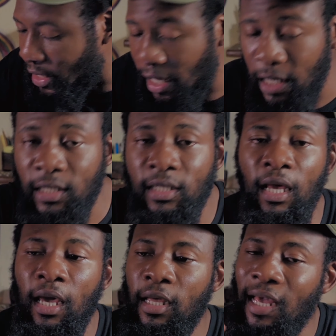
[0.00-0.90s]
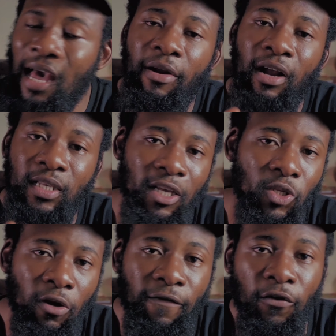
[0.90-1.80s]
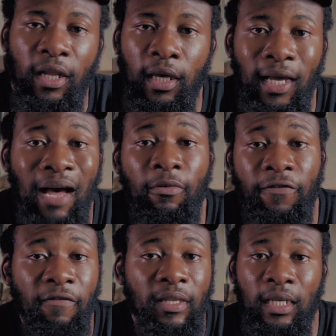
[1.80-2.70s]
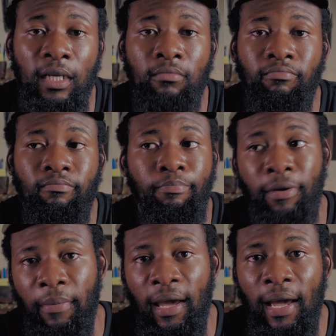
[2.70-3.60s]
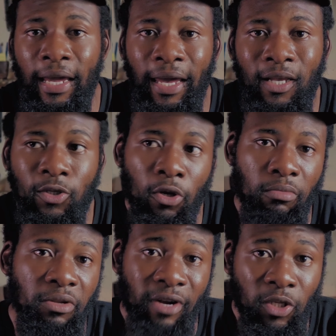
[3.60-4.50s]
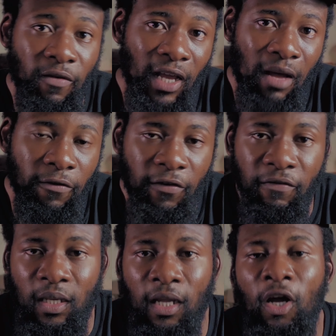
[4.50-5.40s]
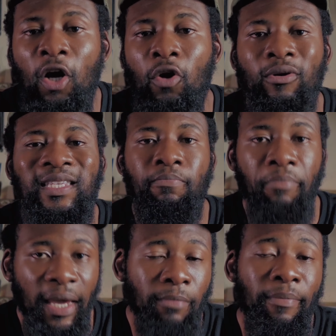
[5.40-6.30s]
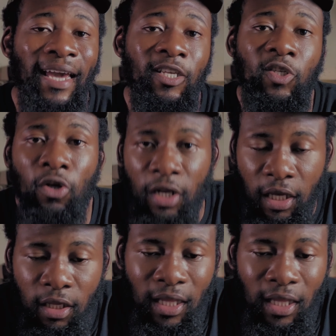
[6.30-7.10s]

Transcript: says the camera sensor for the CAMON 15 Premiere, I guess, or the rest of the CAMON 15 was made by Sony.